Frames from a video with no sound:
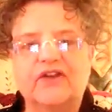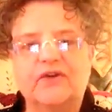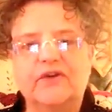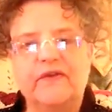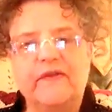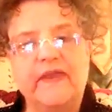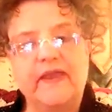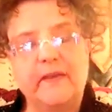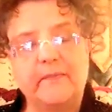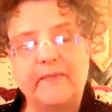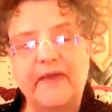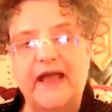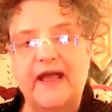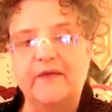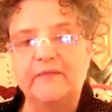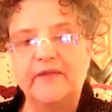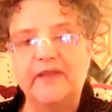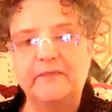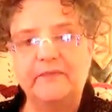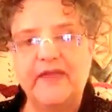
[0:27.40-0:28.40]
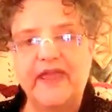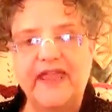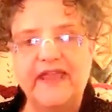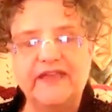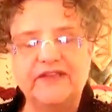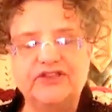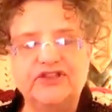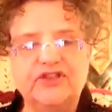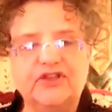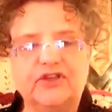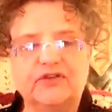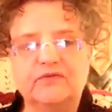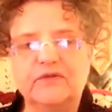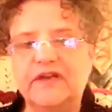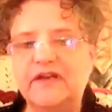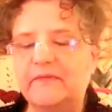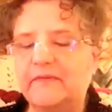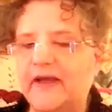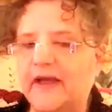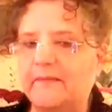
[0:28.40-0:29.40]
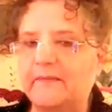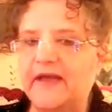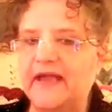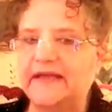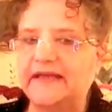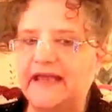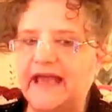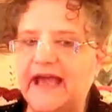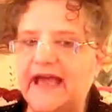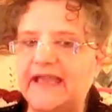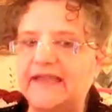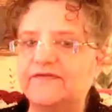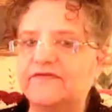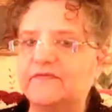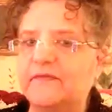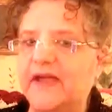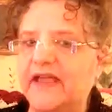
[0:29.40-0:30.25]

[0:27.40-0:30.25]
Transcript: Go to the About Me page. You can read about my life,